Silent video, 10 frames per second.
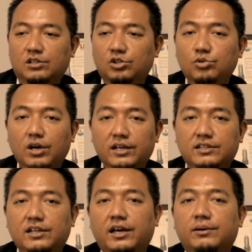
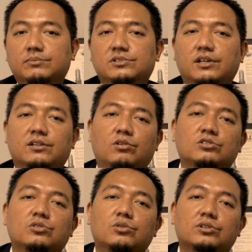UITMs, and
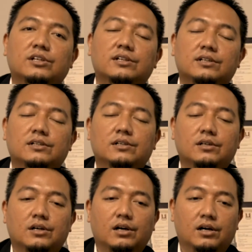also the
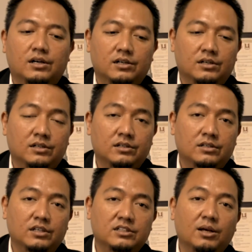
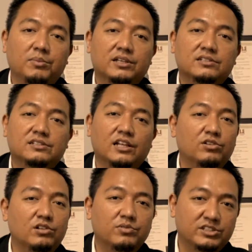Islamic State
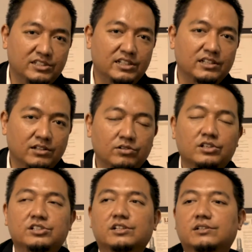University in
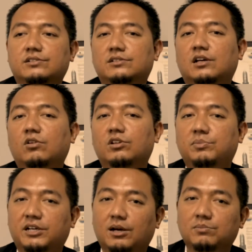Indonesia. So now it
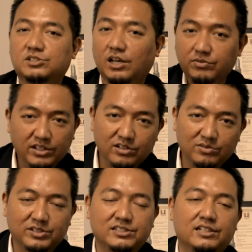becomes seven
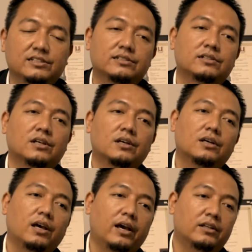universities.
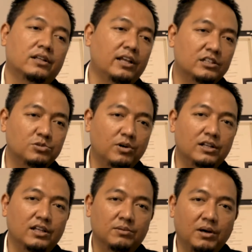And the next
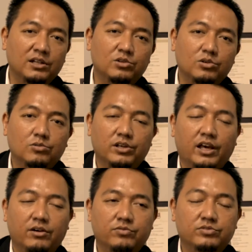one in Bandung, we have